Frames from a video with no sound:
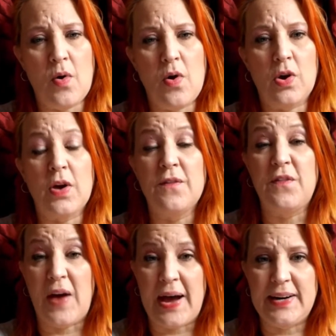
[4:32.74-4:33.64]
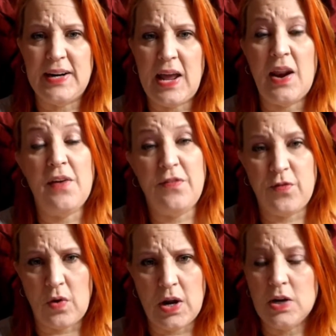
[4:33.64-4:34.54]
confided in a
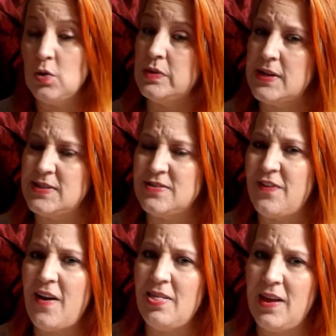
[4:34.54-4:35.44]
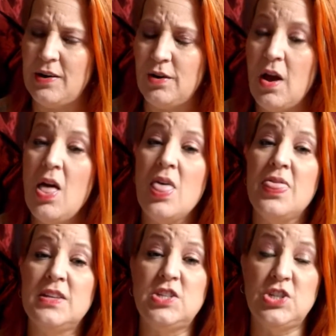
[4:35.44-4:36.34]
friend who testified later
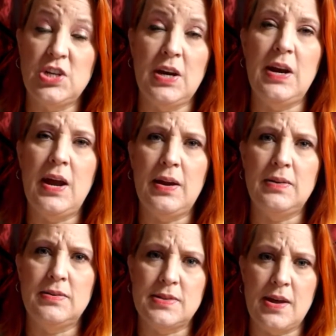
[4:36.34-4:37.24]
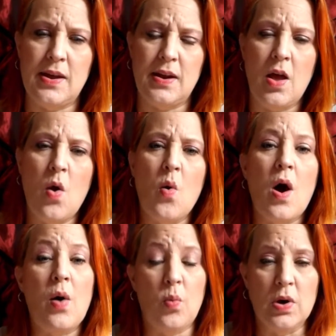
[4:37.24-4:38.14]
that she had said,
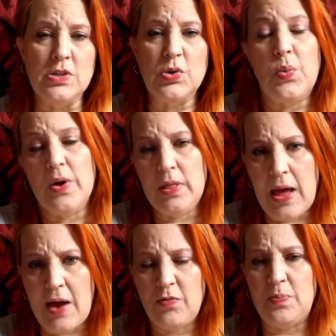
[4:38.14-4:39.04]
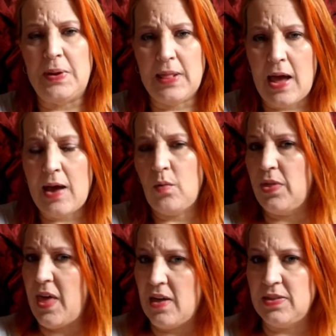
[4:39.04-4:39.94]
I wonder what life would be like
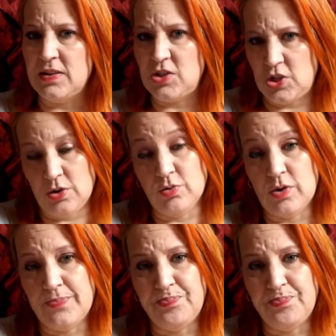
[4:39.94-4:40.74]
without these children.